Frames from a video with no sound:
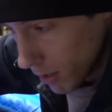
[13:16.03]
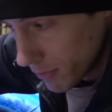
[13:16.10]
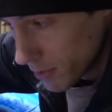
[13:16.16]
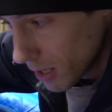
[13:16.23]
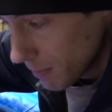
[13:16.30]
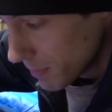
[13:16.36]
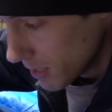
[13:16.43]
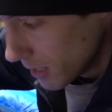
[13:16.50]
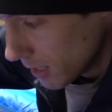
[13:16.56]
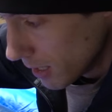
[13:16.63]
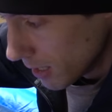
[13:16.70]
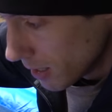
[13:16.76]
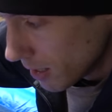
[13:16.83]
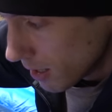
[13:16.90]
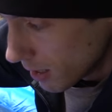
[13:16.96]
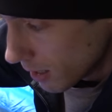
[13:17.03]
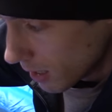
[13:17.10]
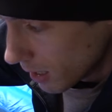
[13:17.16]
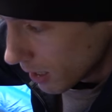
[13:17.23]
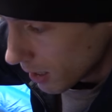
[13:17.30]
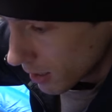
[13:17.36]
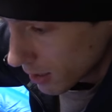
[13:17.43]
I've slept in
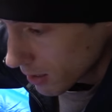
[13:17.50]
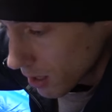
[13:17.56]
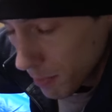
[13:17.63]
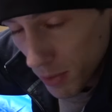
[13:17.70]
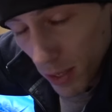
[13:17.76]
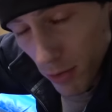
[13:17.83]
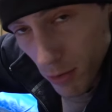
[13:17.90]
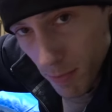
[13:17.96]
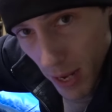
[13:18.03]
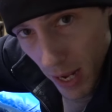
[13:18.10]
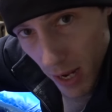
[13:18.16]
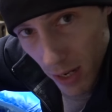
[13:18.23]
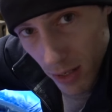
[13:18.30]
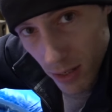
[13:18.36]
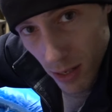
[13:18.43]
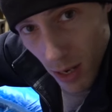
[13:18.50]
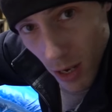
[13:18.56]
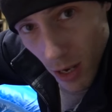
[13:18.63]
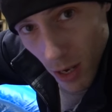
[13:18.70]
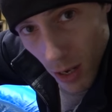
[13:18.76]
uh, a couple other bags